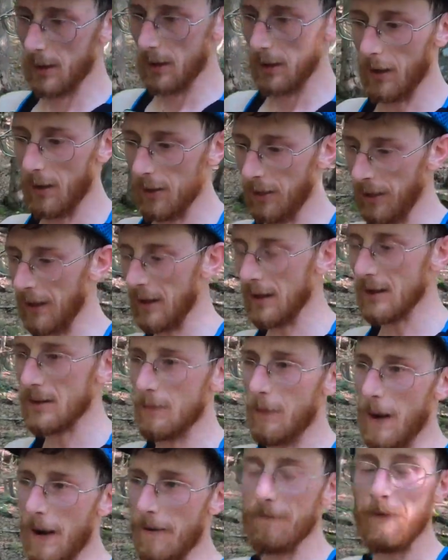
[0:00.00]
I think it's
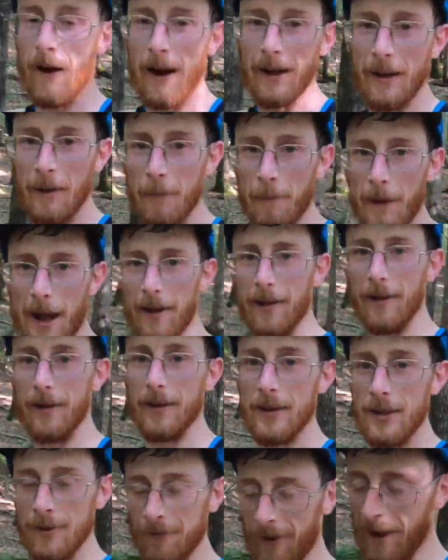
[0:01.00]
about finding
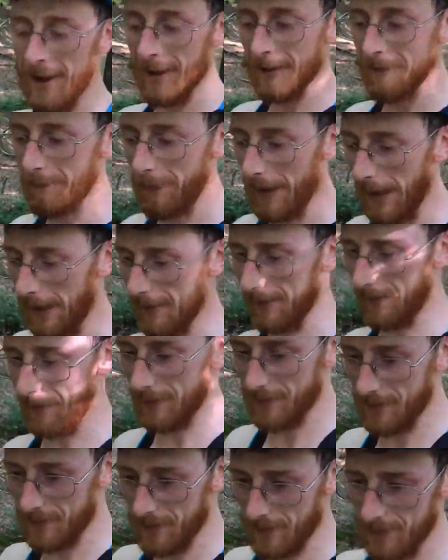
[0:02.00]
balance. Find
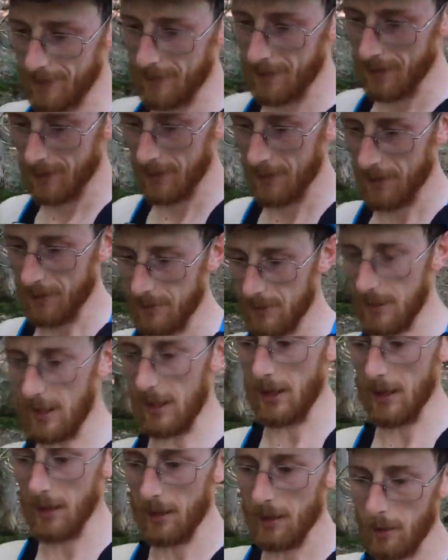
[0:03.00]
balance is
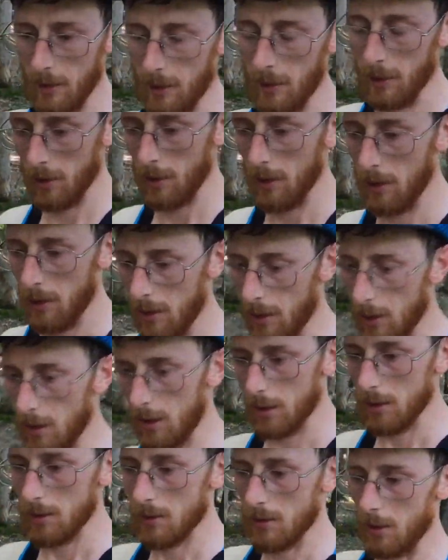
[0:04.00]
key
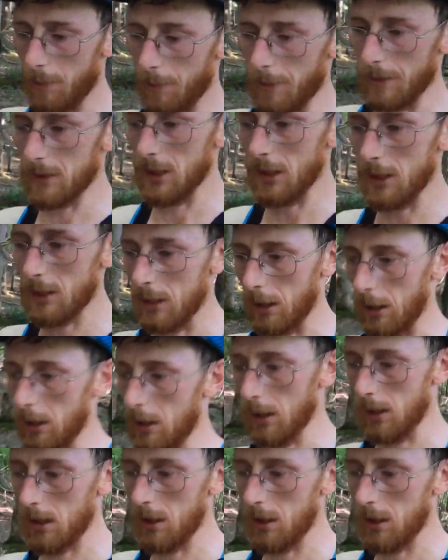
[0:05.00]
to persisting.